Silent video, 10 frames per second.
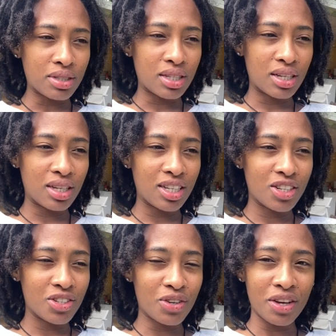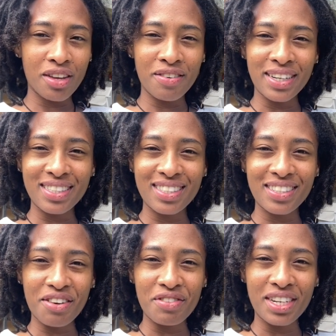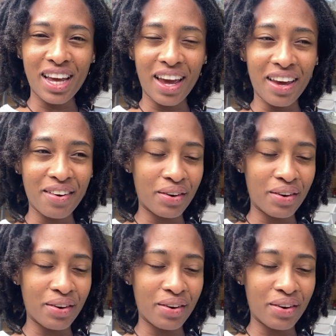just gonna enjoy the rest of the day